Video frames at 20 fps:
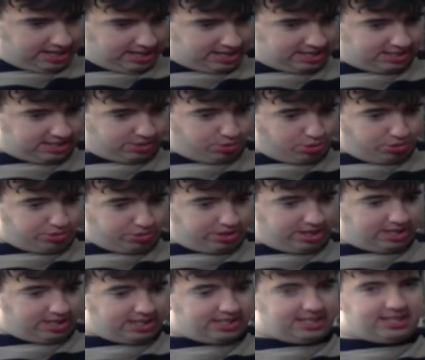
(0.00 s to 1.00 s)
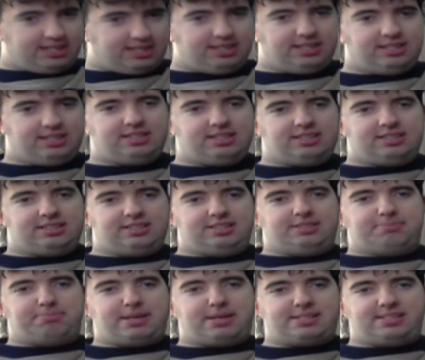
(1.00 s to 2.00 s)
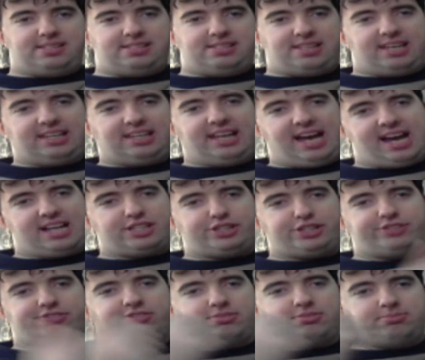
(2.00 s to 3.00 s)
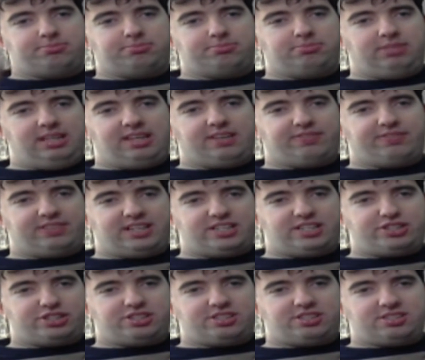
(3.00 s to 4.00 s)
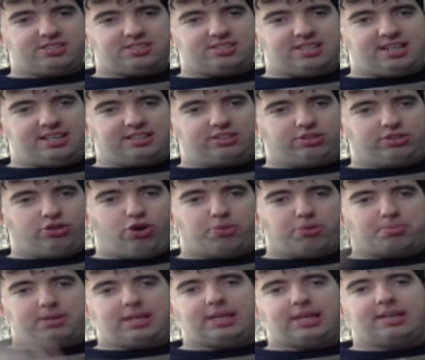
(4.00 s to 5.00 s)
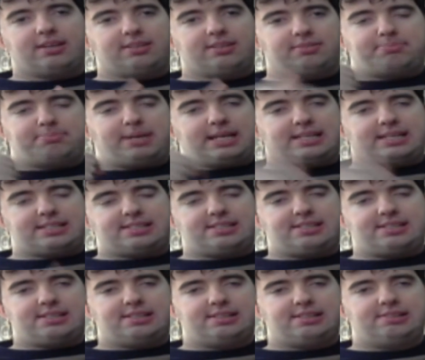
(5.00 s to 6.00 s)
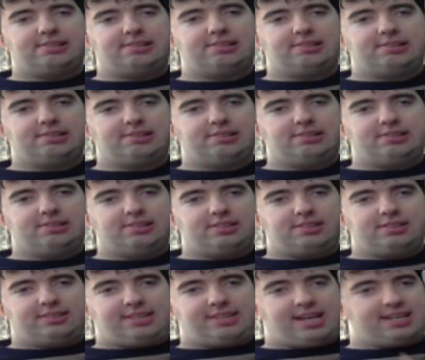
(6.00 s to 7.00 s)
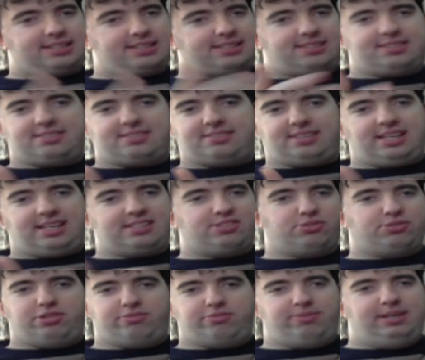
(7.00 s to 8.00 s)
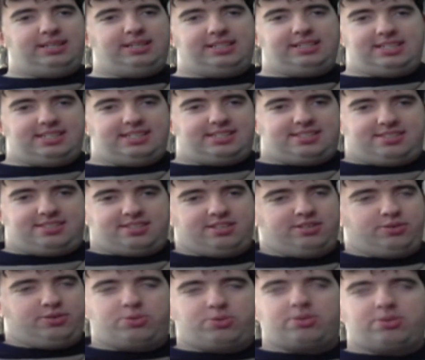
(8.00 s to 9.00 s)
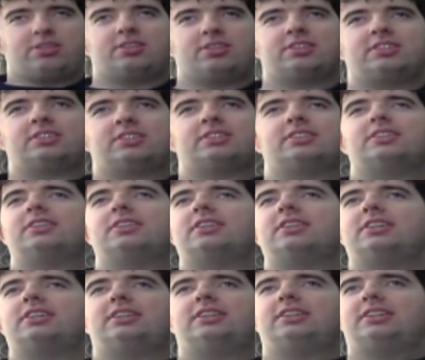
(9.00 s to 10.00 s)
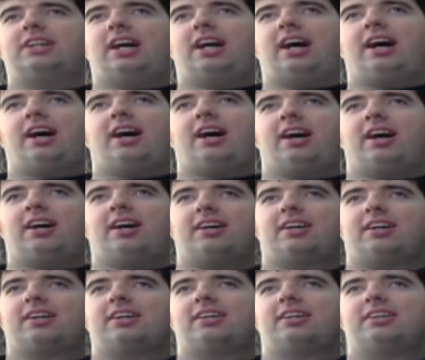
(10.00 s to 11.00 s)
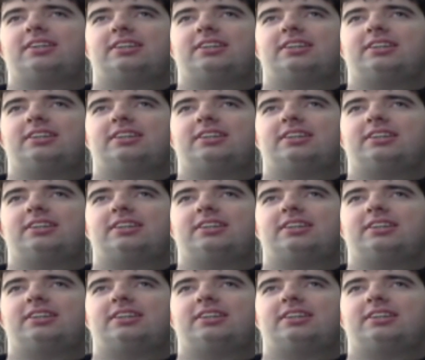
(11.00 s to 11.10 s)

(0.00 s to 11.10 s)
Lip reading: Hawkeye, basically take Ash from League of Legends and copy and paste. That's all you really need to do. I